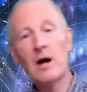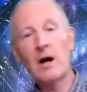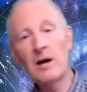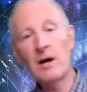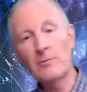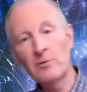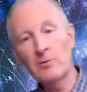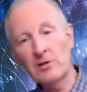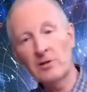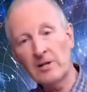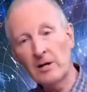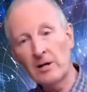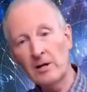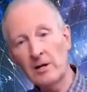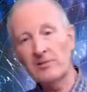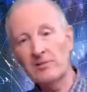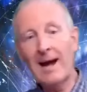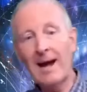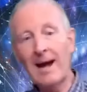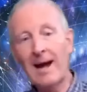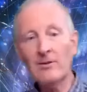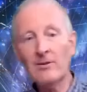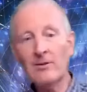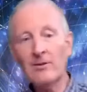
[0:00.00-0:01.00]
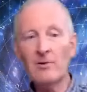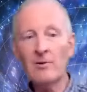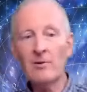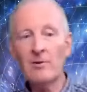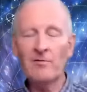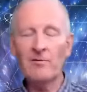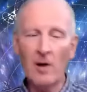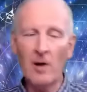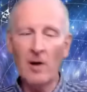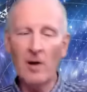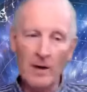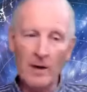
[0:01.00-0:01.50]
I would go down the
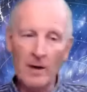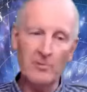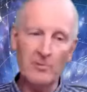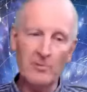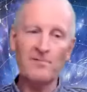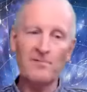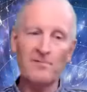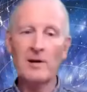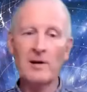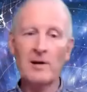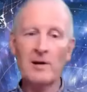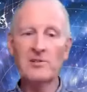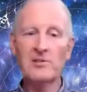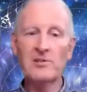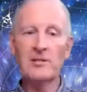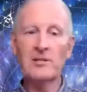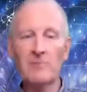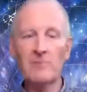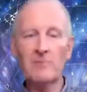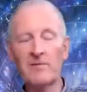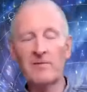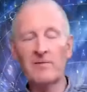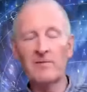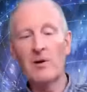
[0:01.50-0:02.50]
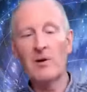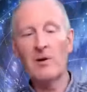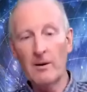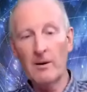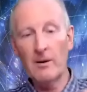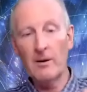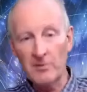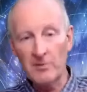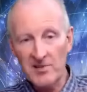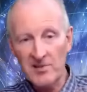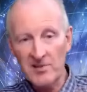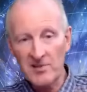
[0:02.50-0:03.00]
river, I would float in the river, I
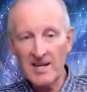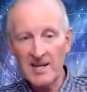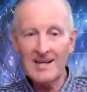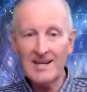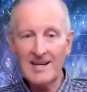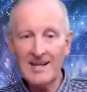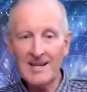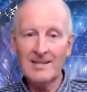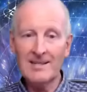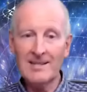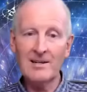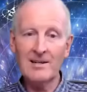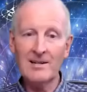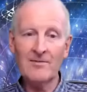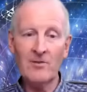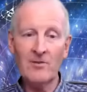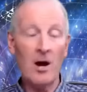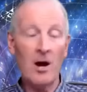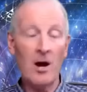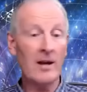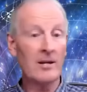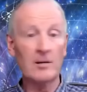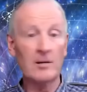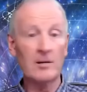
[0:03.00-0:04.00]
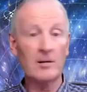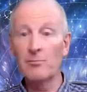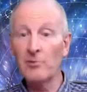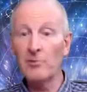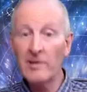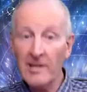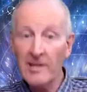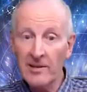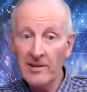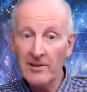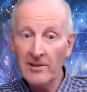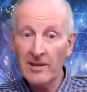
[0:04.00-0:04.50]
would sink in the river, I could
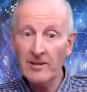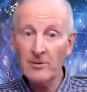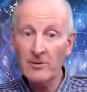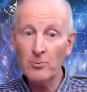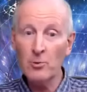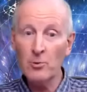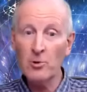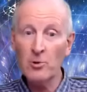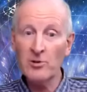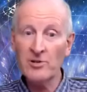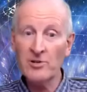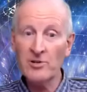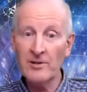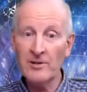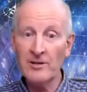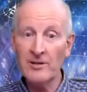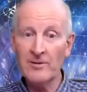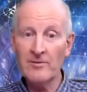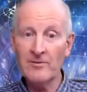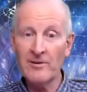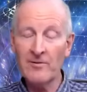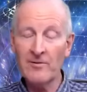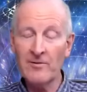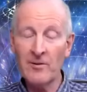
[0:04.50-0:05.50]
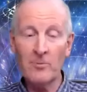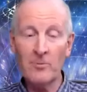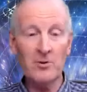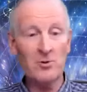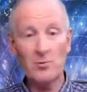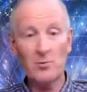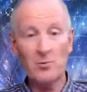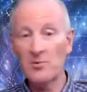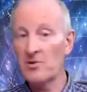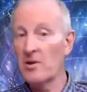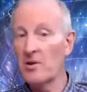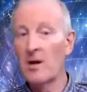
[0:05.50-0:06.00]
breathe underwater in the river,
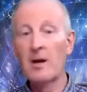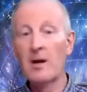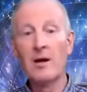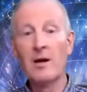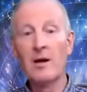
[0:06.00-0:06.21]
which was